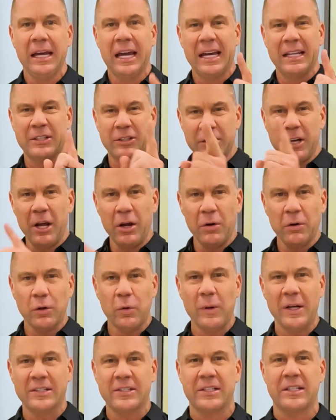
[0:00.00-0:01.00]
It's no
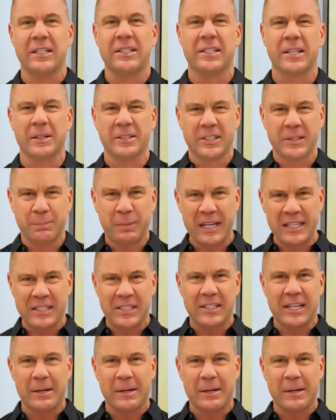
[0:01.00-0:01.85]
coincidence that places